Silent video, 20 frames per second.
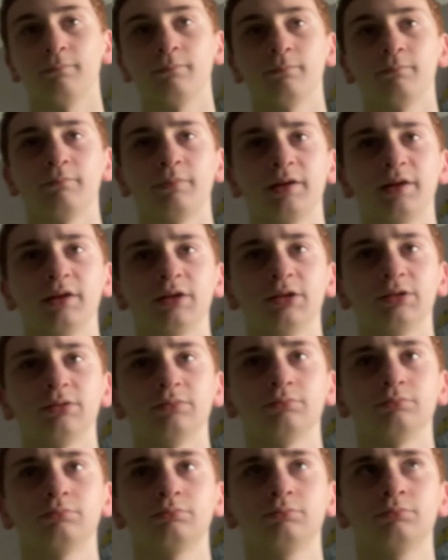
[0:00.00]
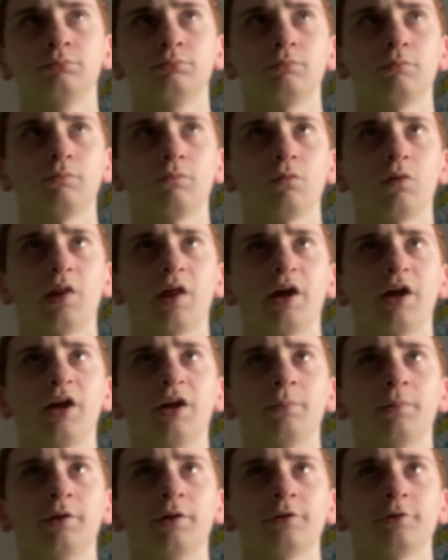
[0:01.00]
being
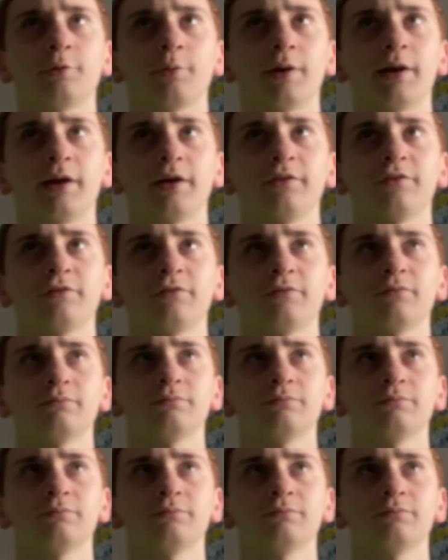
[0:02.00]
lime and grass.